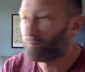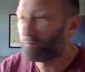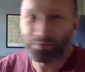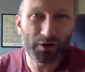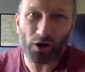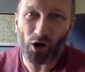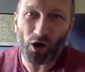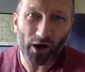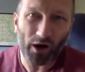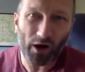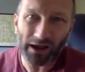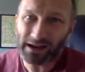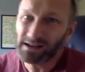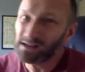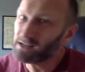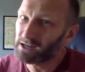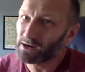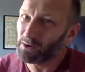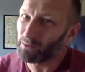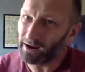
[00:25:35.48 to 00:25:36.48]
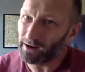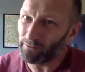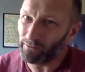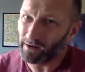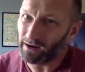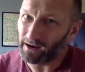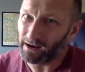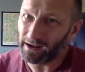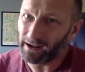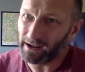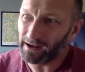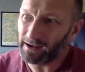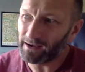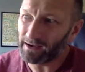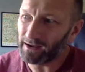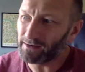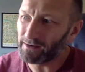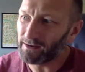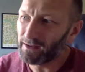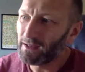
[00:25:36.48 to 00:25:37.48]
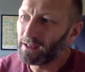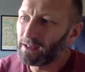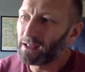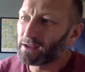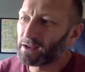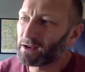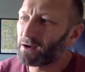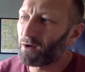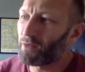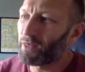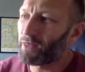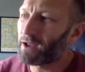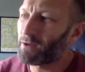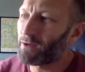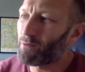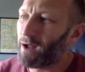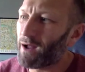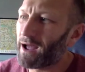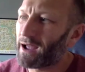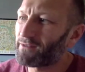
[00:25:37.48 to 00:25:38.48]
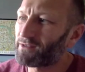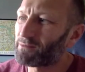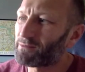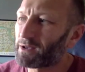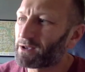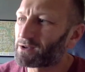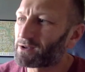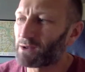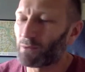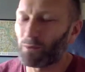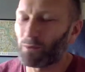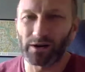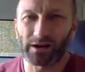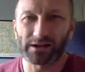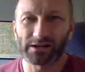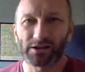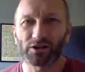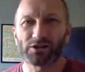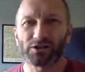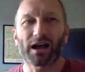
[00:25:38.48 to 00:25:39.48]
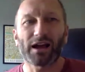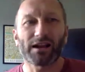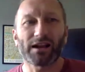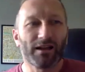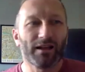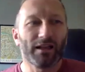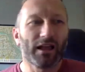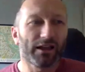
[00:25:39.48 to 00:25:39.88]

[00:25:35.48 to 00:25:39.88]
got into it, really. And you know, they arrived because they wanted to, because I